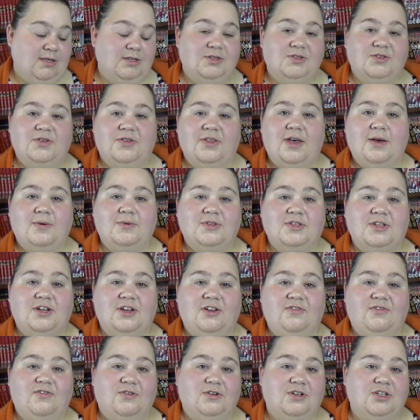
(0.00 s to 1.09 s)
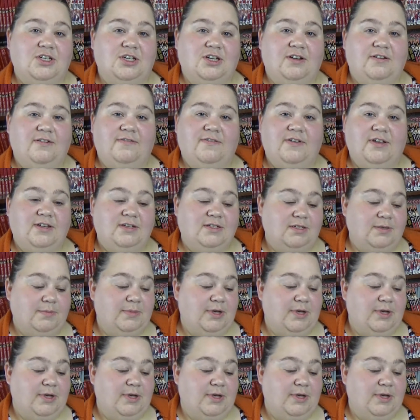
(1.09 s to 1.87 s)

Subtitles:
So that was an unfortunate event.